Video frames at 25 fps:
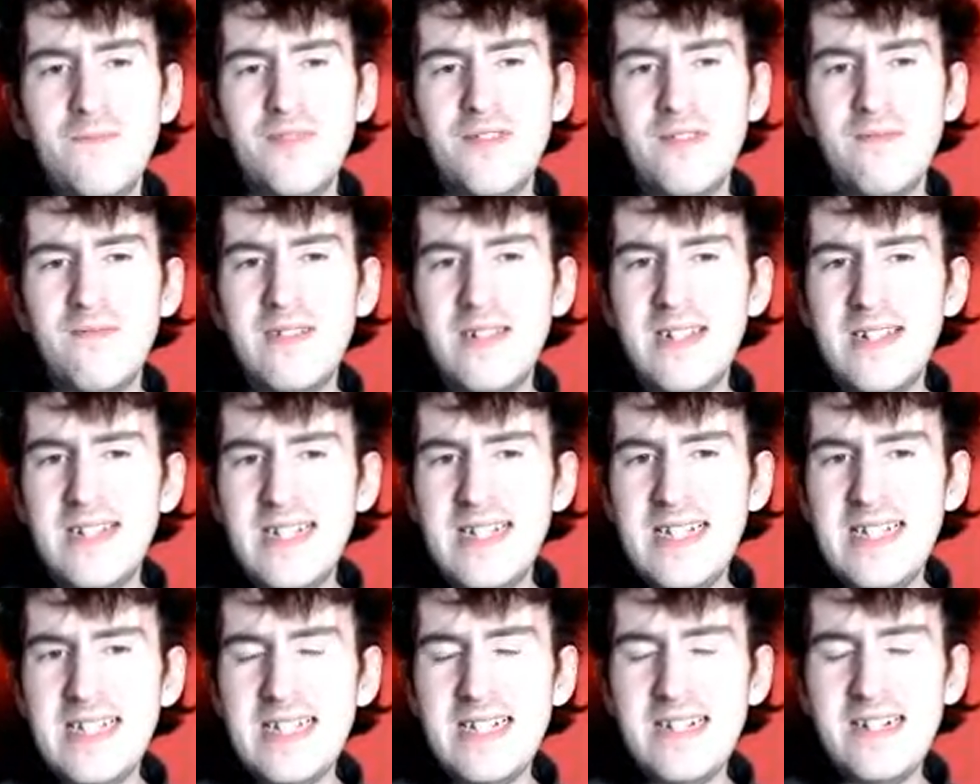
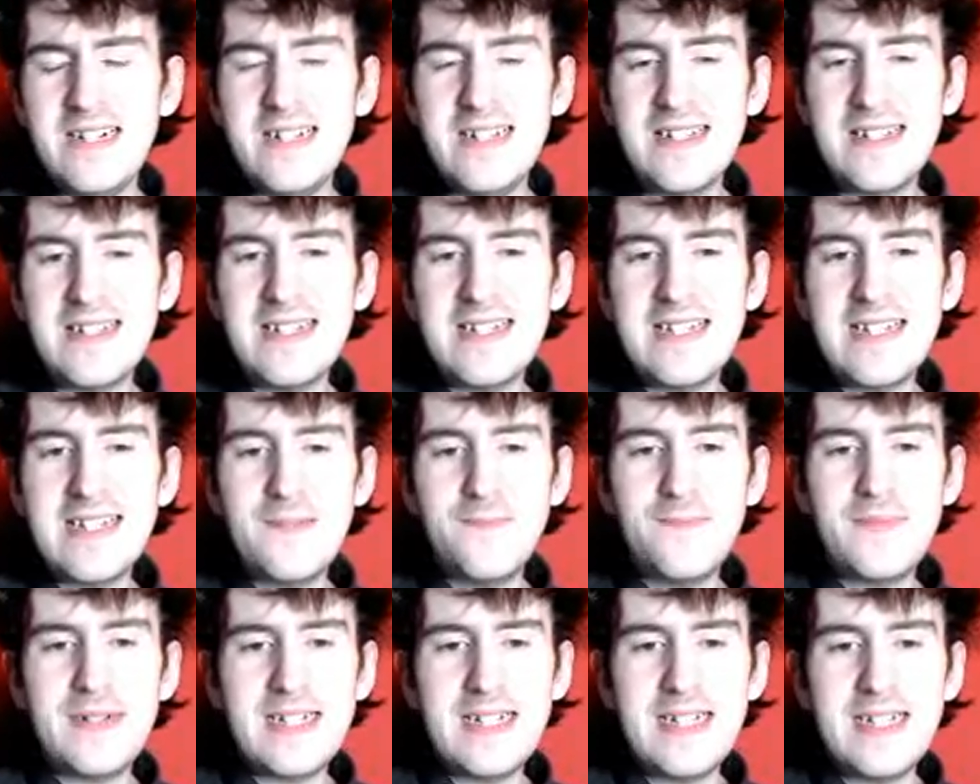probably Khan's going to
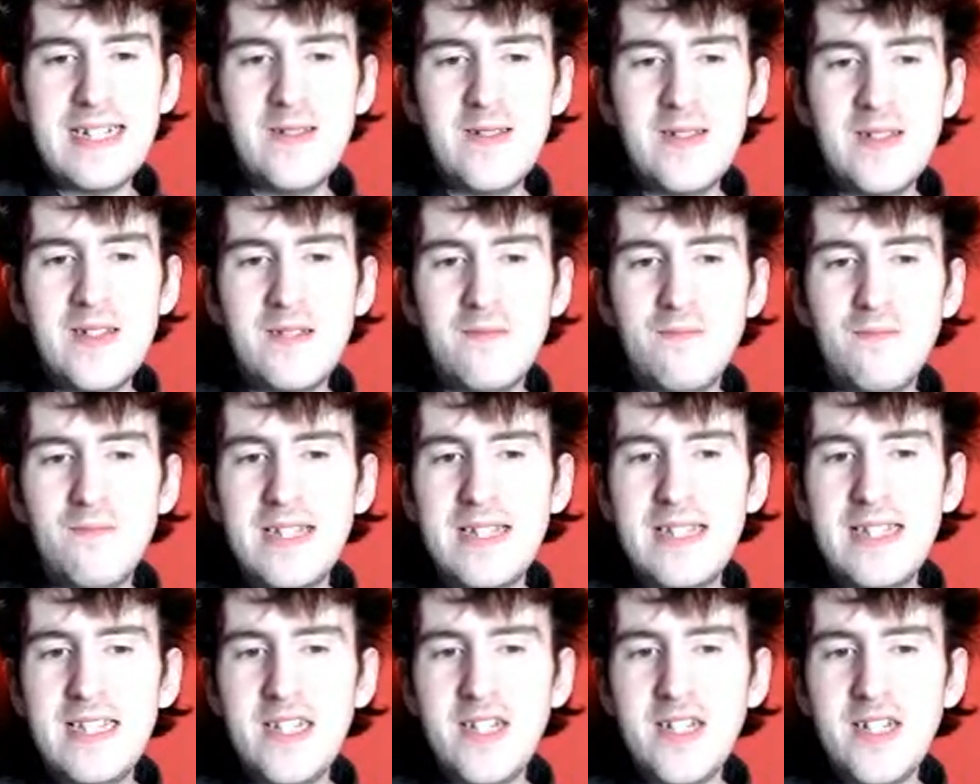get back into some
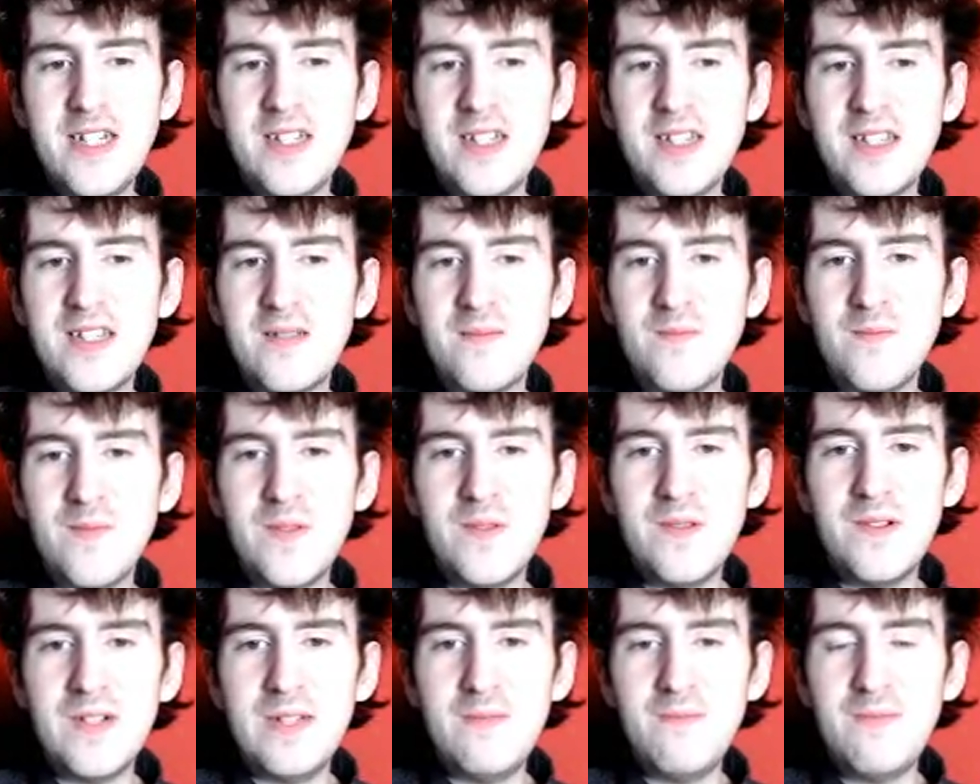position at some
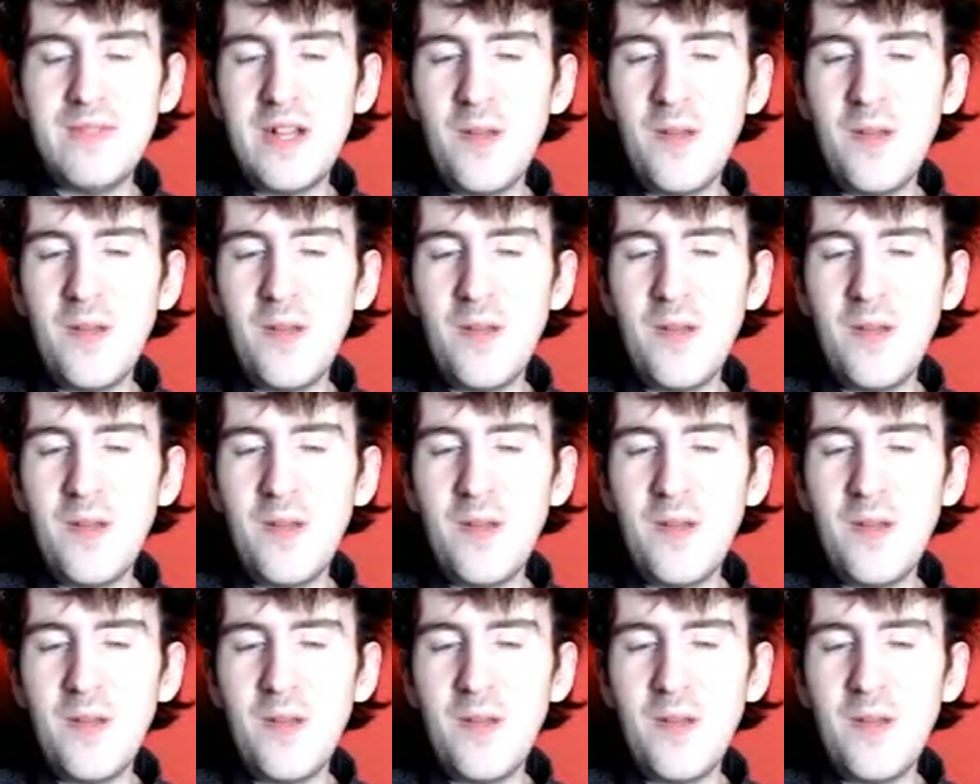point,